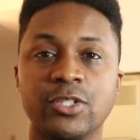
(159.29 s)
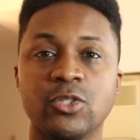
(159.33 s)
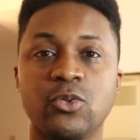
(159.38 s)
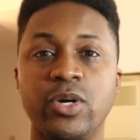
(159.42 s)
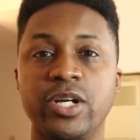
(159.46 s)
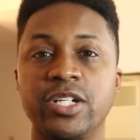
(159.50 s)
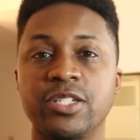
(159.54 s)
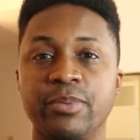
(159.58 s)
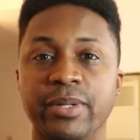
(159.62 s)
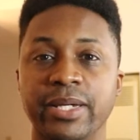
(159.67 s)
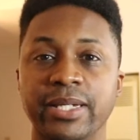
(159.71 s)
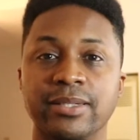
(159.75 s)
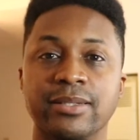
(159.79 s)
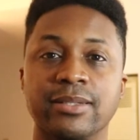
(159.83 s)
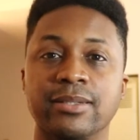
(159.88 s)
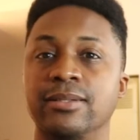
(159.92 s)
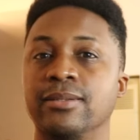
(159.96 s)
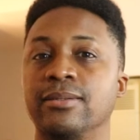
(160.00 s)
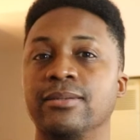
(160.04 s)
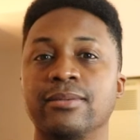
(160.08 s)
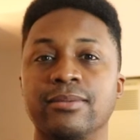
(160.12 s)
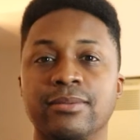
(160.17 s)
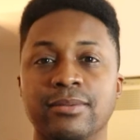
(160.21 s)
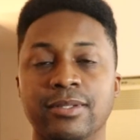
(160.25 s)
Squarespace,
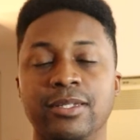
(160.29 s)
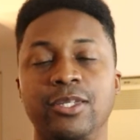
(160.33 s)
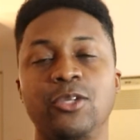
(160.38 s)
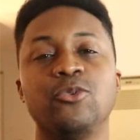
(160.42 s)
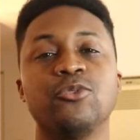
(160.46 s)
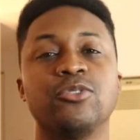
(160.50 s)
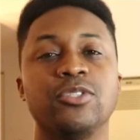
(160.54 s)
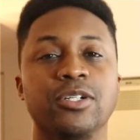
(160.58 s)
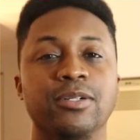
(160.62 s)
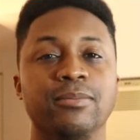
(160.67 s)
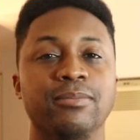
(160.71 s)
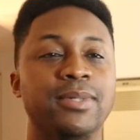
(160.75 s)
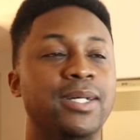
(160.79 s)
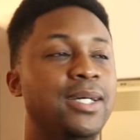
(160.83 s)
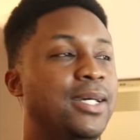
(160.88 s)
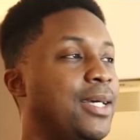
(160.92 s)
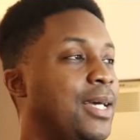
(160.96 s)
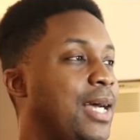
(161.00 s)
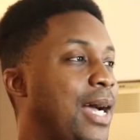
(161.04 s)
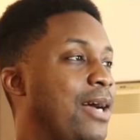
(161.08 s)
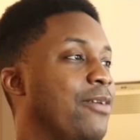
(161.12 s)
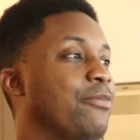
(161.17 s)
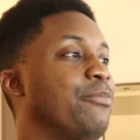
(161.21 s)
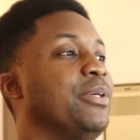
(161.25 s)
use them.
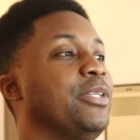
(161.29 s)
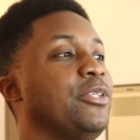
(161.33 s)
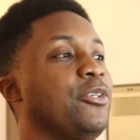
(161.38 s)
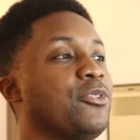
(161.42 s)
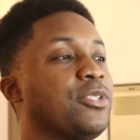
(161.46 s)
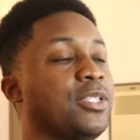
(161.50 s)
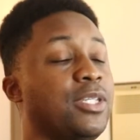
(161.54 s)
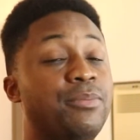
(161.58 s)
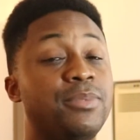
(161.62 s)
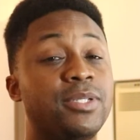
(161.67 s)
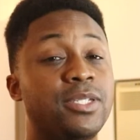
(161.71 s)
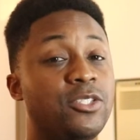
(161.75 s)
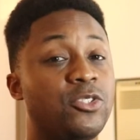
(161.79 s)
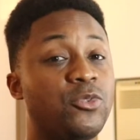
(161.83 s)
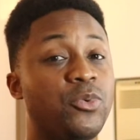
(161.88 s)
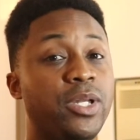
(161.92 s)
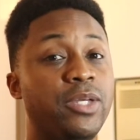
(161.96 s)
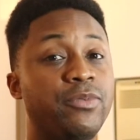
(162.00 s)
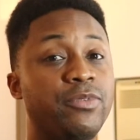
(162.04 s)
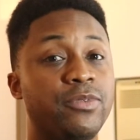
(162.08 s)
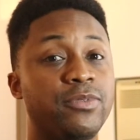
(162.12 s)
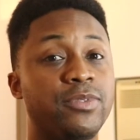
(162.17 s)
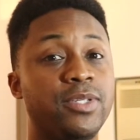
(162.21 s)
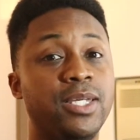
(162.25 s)
I've been using them since
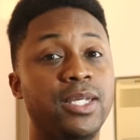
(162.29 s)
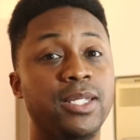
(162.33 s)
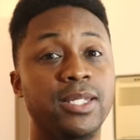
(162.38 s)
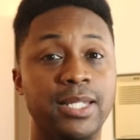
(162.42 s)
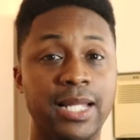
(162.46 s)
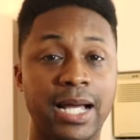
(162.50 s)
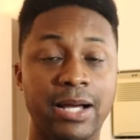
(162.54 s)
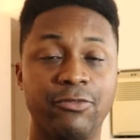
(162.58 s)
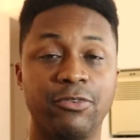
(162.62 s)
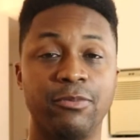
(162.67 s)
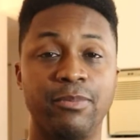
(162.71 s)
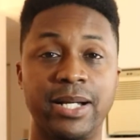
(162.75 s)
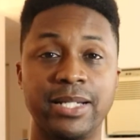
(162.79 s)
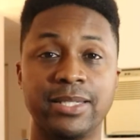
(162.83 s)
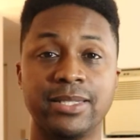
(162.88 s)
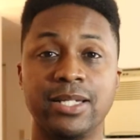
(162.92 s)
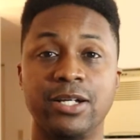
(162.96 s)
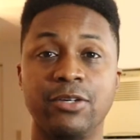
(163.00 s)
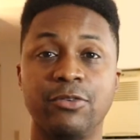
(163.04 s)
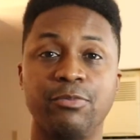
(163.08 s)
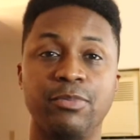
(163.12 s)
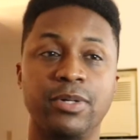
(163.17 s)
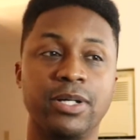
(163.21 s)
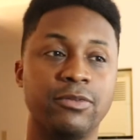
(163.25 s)
2015, not for
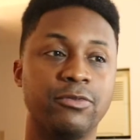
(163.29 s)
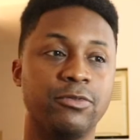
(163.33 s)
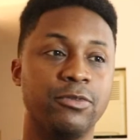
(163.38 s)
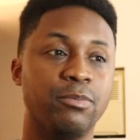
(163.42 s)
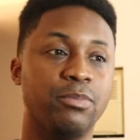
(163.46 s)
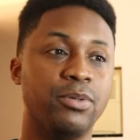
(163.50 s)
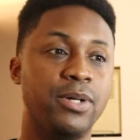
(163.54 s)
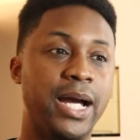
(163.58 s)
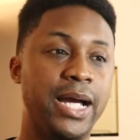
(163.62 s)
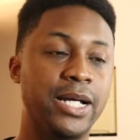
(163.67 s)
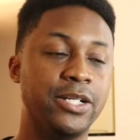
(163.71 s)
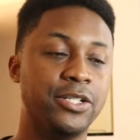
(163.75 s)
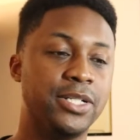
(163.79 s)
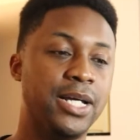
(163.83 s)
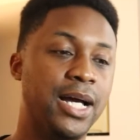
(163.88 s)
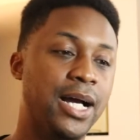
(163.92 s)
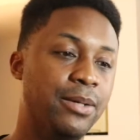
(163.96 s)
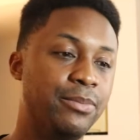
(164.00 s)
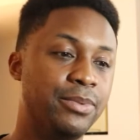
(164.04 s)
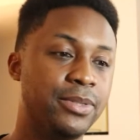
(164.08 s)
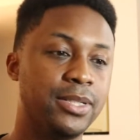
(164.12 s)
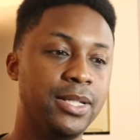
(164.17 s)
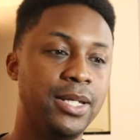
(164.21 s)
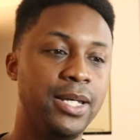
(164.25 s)
myself, but for prior
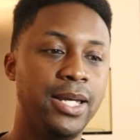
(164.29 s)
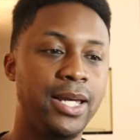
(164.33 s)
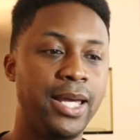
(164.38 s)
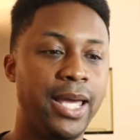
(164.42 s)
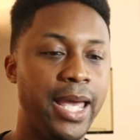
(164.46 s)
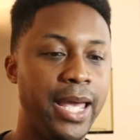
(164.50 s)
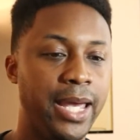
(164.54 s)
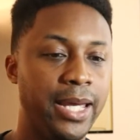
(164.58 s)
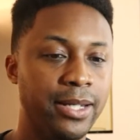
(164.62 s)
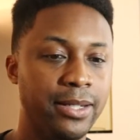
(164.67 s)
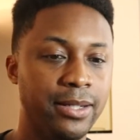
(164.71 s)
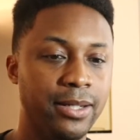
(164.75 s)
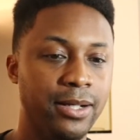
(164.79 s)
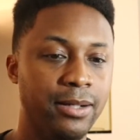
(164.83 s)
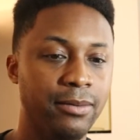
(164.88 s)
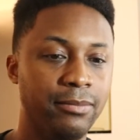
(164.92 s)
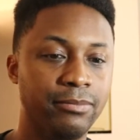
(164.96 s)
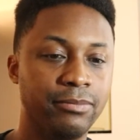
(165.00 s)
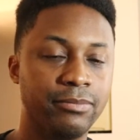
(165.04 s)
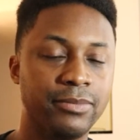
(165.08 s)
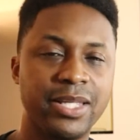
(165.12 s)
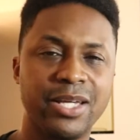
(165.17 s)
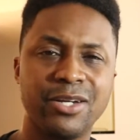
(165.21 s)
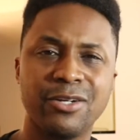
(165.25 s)
jobs. And
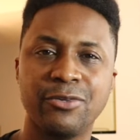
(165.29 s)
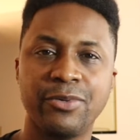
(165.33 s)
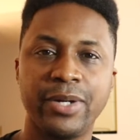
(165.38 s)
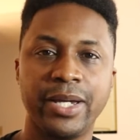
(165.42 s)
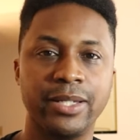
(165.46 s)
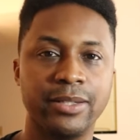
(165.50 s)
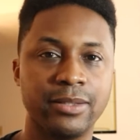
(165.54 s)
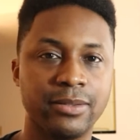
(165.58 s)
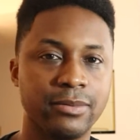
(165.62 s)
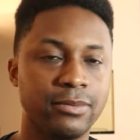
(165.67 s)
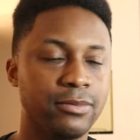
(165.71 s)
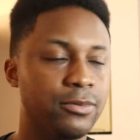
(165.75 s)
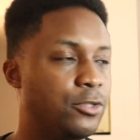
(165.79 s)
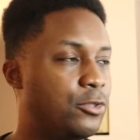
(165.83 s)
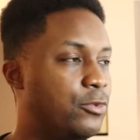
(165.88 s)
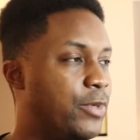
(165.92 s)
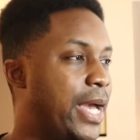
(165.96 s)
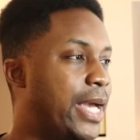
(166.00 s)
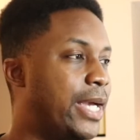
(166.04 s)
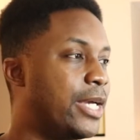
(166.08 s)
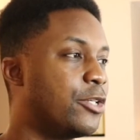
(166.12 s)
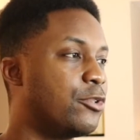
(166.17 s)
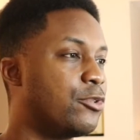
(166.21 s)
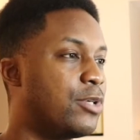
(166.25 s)
they're great.
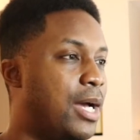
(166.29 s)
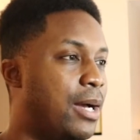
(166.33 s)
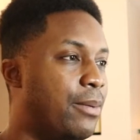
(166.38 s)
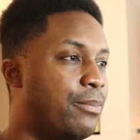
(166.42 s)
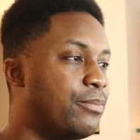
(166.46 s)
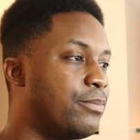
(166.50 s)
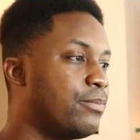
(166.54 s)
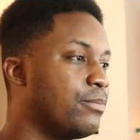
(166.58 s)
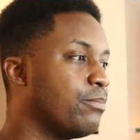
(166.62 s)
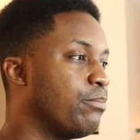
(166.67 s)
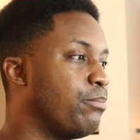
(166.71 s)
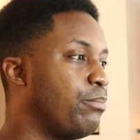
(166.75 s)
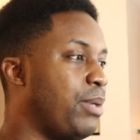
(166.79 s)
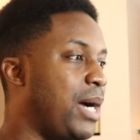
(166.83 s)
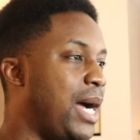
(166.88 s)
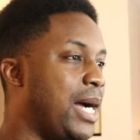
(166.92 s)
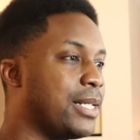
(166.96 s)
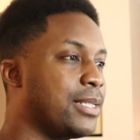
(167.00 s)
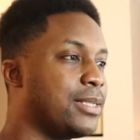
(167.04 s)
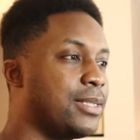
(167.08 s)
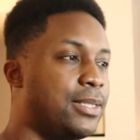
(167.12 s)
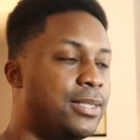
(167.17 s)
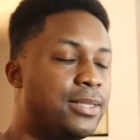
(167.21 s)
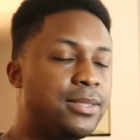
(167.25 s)
Drag and drop
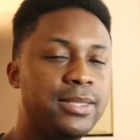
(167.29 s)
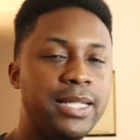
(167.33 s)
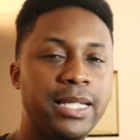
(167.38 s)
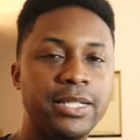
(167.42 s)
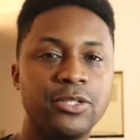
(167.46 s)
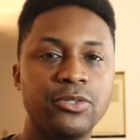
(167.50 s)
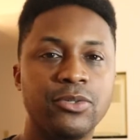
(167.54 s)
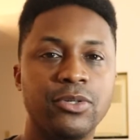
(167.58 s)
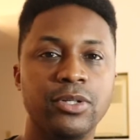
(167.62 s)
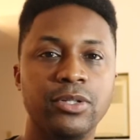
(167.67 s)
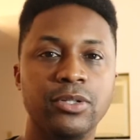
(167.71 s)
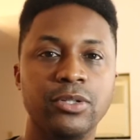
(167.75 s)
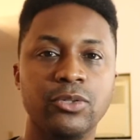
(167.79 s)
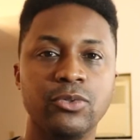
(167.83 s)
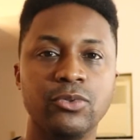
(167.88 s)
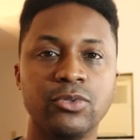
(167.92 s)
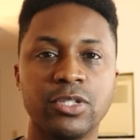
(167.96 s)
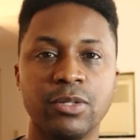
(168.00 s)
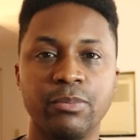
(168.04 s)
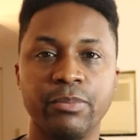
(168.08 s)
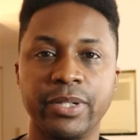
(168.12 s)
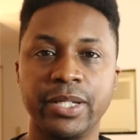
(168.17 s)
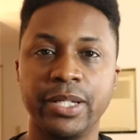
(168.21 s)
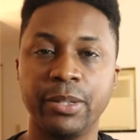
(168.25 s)
boxes that you can
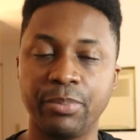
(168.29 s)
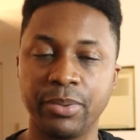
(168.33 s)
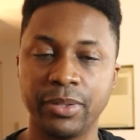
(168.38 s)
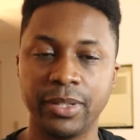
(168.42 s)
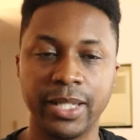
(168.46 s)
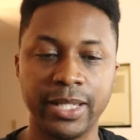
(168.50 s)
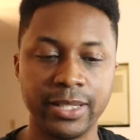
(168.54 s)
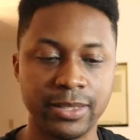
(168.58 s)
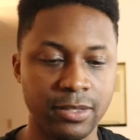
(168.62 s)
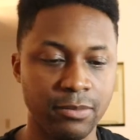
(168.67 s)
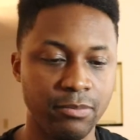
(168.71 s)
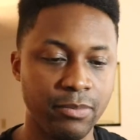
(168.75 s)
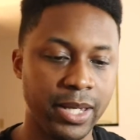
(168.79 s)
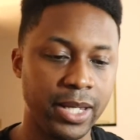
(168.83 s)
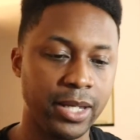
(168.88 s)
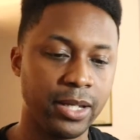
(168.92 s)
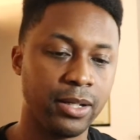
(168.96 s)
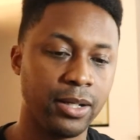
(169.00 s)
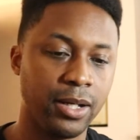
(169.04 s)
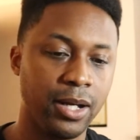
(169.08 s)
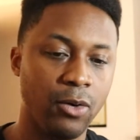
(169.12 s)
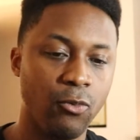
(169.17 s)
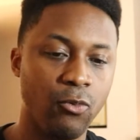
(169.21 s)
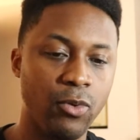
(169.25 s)
use to manipulate to
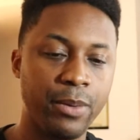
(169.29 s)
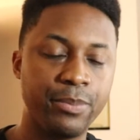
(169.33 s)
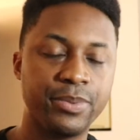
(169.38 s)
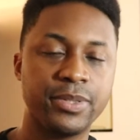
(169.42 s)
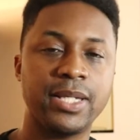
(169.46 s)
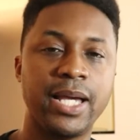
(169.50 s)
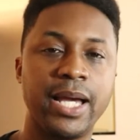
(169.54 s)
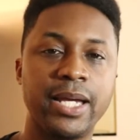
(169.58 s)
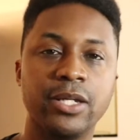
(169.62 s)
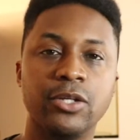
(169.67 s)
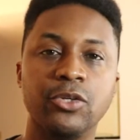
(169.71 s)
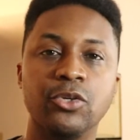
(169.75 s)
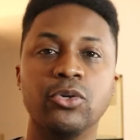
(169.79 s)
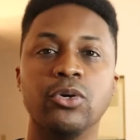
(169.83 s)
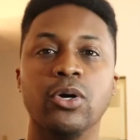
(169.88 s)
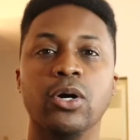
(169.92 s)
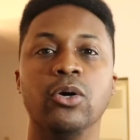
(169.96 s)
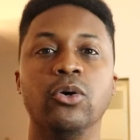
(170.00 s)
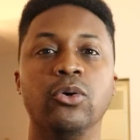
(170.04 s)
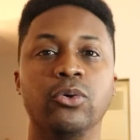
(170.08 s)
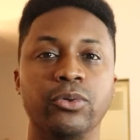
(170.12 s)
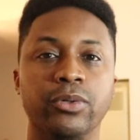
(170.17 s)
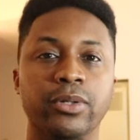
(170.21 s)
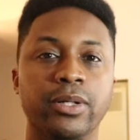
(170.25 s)
make a website your
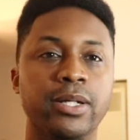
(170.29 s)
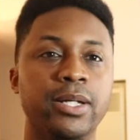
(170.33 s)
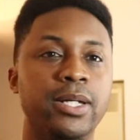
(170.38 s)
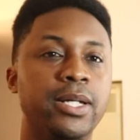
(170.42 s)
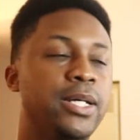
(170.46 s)
own.